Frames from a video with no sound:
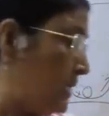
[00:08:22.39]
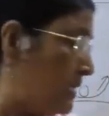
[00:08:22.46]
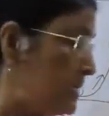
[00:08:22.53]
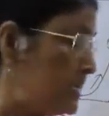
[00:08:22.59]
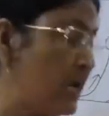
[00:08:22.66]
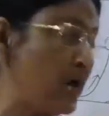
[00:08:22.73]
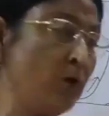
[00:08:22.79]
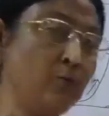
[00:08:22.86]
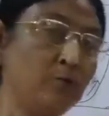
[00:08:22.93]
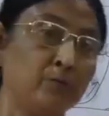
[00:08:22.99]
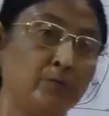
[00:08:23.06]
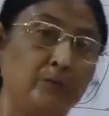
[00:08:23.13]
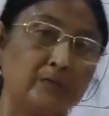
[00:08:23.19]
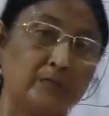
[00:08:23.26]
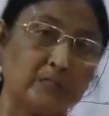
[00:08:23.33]

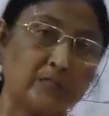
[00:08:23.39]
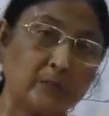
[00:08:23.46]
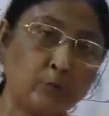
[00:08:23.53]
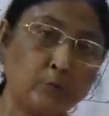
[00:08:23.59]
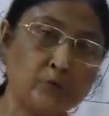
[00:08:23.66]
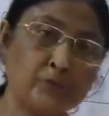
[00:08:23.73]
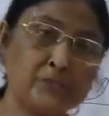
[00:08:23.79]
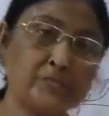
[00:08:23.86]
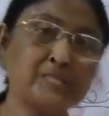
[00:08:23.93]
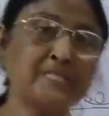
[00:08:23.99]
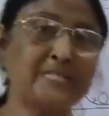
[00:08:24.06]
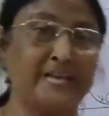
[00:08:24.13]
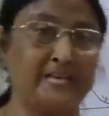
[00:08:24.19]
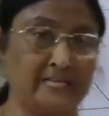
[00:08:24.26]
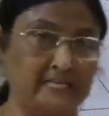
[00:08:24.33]
Now the questions
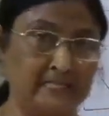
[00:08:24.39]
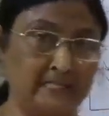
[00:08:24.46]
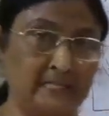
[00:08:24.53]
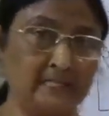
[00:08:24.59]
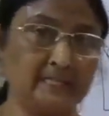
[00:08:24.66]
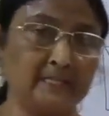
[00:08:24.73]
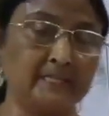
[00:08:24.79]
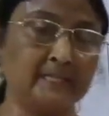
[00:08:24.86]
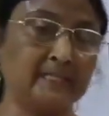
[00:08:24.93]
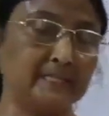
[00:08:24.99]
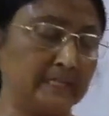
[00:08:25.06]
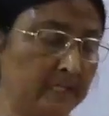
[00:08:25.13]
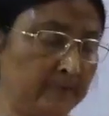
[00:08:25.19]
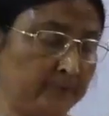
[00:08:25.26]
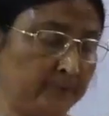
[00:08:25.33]
arising, that
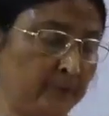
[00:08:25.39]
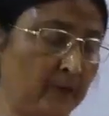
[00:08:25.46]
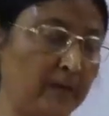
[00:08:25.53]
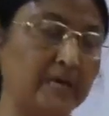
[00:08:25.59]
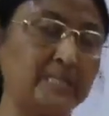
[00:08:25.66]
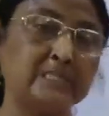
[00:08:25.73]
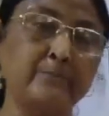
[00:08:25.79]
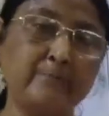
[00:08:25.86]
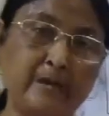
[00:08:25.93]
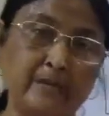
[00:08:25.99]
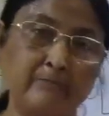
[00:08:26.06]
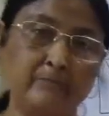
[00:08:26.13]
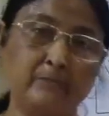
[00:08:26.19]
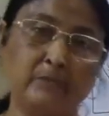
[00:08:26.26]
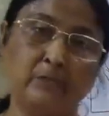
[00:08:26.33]
if you ask a
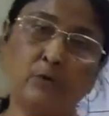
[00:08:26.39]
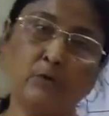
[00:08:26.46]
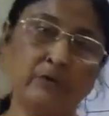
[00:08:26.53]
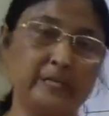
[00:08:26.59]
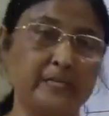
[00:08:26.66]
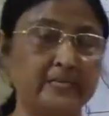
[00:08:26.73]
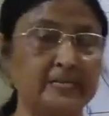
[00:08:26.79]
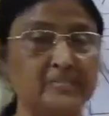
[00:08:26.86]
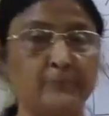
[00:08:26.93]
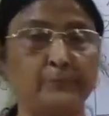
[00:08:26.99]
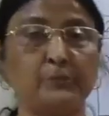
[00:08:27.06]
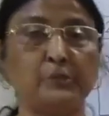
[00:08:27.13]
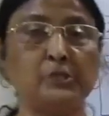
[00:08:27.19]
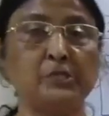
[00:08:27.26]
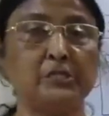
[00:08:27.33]
man, okay, rest
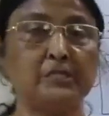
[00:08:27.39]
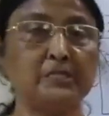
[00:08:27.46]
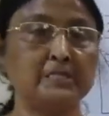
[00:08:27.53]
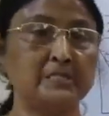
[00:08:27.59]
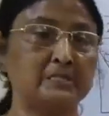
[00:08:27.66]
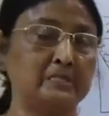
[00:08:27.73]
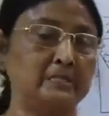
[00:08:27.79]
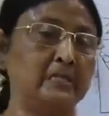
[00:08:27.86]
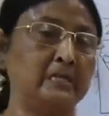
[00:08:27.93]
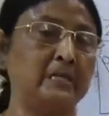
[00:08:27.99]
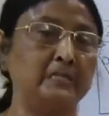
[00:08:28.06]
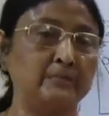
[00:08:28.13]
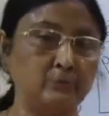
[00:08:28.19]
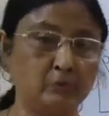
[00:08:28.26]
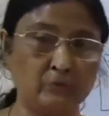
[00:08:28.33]
positions,
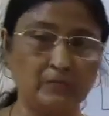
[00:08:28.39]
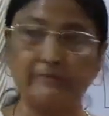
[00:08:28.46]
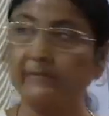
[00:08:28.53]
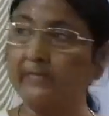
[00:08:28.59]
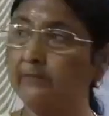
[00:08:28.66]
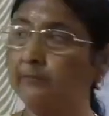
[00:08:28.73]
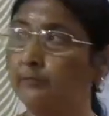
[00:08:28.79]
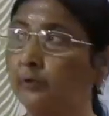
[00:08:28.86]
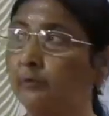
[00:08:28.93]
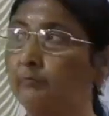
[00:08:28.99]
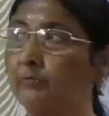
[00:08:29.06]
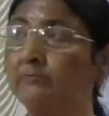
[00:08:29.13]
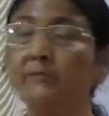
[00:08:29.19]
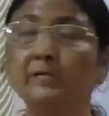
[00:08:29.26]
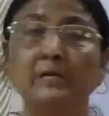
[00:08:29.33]
I don't have any
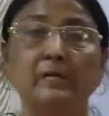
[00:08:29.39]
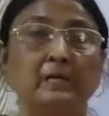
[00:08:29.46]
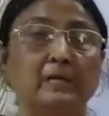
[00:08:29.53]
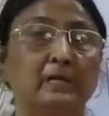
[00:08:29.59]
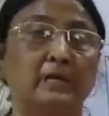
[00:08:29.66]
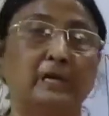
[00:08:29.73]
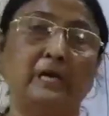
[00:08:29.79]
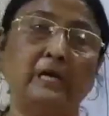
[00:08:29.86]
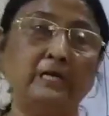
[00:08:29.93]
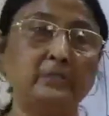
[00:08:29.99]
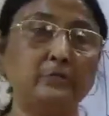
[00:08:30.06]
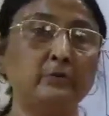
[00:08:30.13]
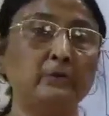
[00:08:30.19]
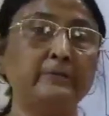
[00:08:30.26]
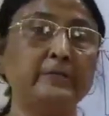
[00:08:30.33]
problem,
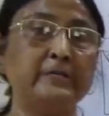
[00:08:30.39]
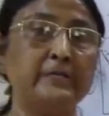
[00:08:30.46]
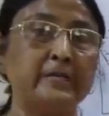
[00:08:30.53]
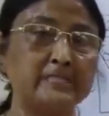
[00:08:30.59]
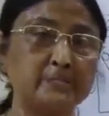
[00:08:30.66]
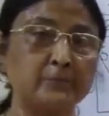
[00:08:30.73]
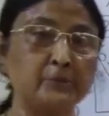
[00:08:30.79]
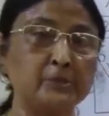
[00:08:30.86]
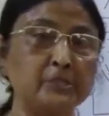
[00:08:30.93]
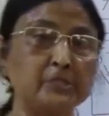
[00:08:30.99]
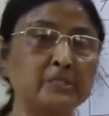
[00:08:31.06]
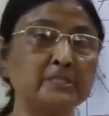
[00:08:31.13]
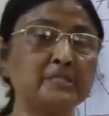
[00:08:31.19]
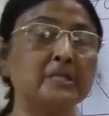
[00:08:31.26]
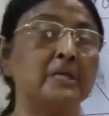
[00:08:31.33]
it will be in rest
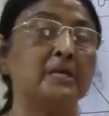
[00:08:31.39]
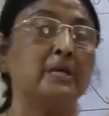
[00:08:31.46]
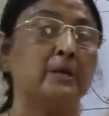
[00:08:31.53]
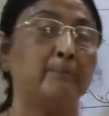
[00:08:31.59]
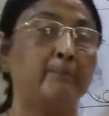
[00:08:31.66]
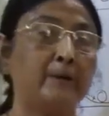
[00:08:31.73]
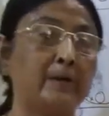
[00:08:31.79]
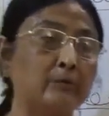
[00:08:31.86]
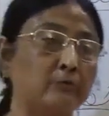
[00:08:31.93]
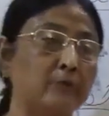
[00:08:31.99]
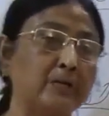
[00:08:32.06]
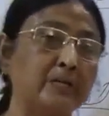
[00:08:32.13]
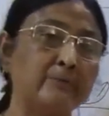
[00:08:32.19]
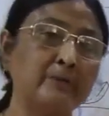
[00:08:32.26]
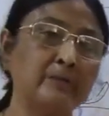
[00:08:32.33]
positions. But
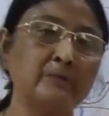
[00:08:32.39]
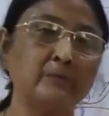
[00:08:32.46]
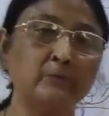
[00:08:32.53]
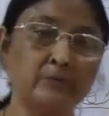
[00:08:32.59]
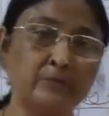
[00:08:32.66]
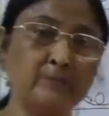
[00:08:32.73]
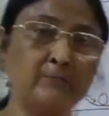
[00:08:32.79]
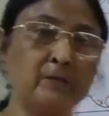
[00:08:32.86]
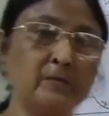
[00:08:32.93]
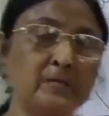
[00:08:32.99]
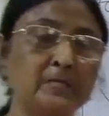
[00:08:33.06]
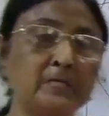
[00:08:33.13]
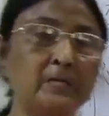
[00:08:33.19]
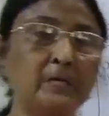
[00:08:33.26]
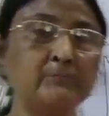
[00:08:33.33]
what about the moving
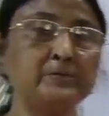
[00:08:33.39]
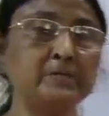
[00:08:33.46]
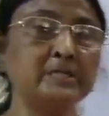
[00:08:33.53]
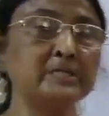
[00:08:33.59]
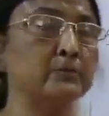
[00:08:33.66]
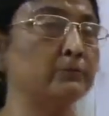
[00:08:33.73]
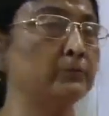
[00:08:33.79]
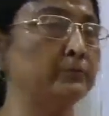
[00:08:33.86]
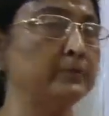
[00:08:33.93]
objects? It